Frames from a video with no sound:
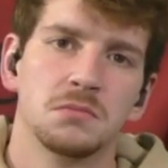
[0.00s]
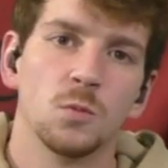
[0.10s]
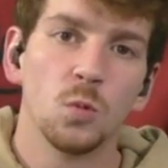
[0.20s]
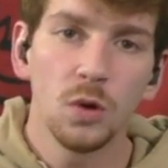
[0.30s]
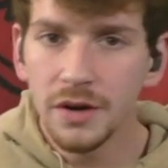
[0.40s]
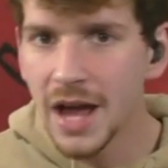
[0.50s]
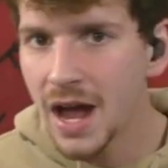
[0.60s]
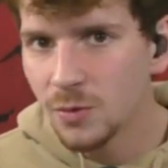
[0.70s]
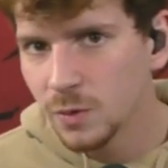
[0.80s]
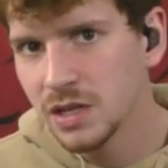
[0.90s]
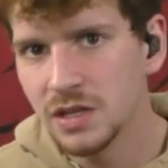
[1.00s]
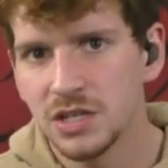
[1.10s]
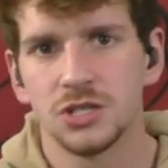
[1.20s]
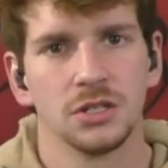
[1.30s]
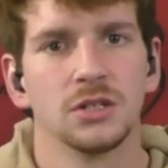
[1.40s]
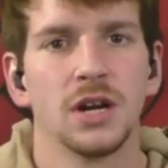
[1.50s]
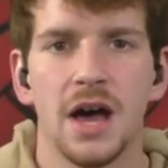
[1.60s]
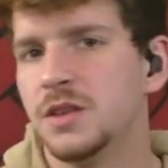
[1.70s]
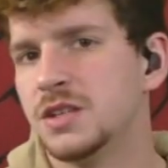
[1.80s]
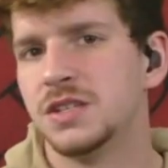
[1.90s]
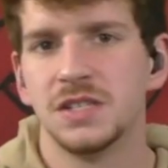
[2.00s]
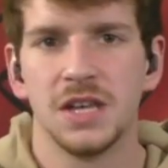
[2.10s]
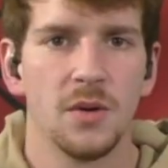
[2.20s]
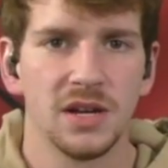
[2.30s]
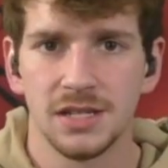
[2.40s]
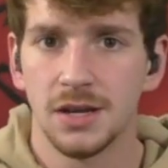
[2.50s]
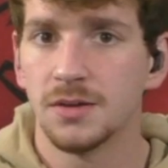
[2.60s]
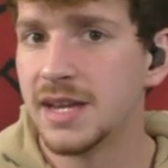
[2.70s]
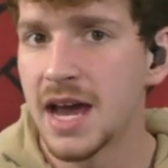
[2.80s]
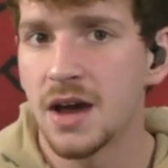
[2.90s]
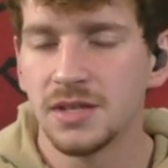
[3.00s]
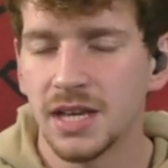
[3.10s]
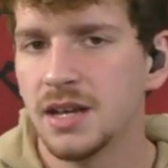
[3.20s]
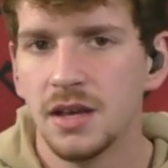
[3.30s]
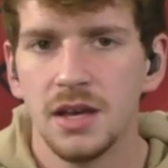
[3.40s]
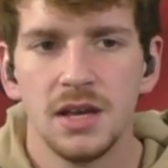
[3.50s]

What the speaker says: we're not really sure how this is going to go down yet.